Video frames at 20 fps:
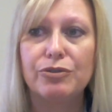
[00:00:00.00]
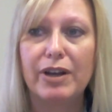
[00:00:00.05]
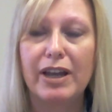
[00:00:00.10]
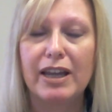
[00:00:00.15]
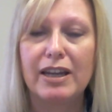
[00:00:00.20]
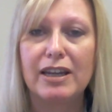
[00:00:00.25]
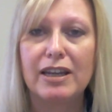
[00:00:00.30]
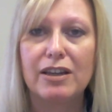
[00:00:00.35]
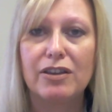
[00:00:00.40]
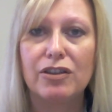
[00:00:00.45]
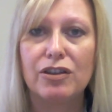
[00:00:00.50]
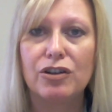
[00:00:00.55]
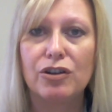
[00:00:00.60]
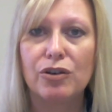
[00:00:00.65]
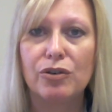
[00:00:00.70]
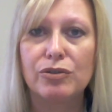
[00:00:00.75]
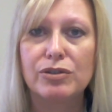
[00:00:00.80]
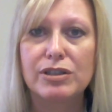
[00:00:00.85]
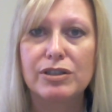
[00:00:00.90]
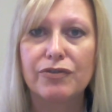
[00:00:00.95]
any of the
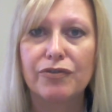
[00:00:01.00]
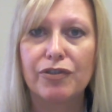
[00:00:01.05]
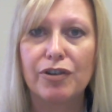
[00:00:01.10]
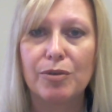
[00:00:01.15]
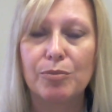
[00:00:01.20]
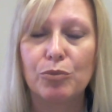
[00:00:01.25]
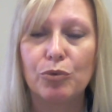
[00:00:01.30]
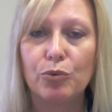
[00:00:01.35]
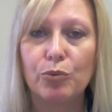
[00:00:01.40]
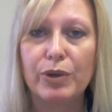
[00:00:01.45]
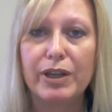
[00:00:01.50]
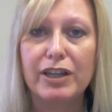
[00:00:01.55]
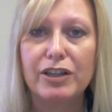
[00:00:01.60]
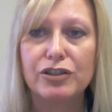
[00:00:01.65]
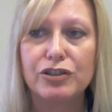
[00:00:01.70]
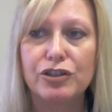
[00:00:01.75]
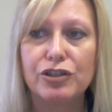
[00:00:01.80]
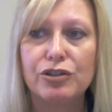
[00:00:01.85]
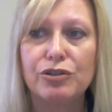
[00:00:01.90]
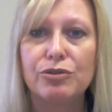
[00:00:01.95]
notes from
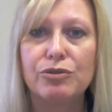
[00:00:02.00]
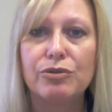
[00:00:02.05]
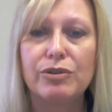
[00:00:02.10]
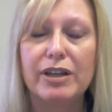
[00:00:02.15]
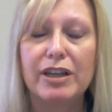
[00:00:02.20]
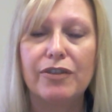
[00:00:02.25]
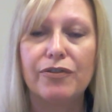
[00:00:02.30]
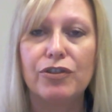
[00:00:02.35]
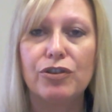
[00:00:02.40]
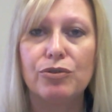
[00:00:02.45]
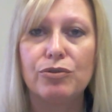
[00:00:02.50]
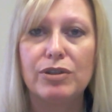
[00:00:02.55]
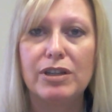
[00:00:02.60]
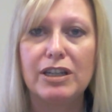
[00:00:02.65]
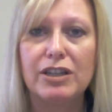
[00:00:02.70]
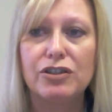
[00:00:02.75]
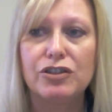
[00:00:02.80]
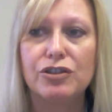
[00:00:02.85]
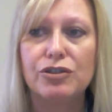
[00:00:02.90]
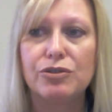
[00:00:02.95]
week 2 if you
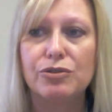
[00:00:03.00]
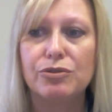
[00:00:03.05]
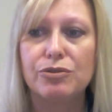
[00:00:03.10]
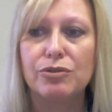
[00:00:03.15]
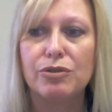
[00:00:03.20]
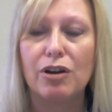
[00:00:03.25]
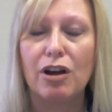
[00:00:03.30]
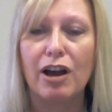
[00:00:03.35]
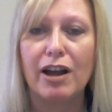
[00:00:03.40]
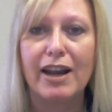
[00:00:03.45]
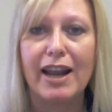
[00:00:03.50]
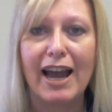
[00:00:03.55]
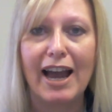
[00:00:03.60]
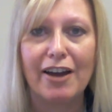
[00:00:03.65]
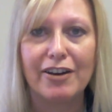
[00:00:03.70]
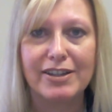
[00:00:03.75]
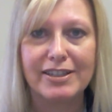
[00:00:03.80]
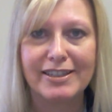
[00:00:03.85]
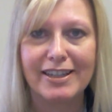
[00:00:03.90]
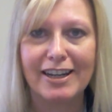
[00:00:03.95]
need to on
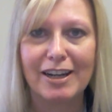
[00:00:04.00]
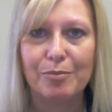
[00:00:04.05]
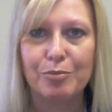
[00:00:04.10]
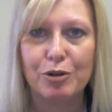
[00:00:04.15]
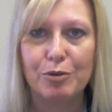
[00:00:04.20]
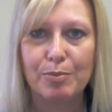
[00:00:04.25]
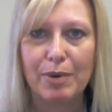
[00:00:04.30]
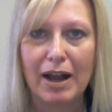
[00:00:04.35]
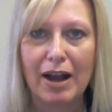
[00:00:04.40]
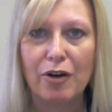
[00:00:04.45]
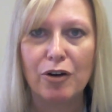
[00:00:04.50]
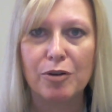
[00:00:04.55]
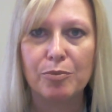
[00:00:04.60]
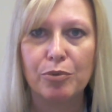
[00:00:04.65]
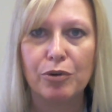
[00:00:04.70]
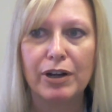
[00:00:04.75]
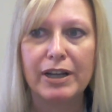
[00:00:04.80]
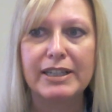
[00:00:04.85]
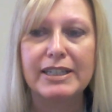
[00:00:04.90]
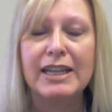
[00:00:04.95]
how to set up your
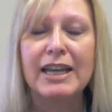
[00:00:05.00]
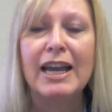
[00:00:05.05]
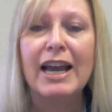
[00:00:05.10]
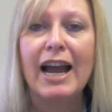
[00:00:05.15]
PowerPoint.